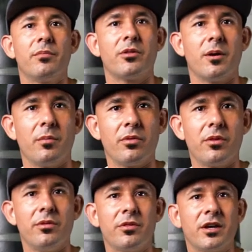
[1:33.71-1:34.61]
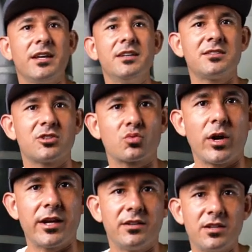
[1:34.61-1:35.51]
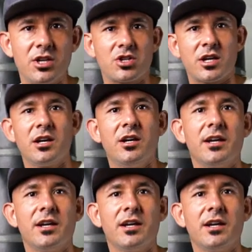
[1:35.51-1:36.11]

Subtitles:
the easiest way to teach it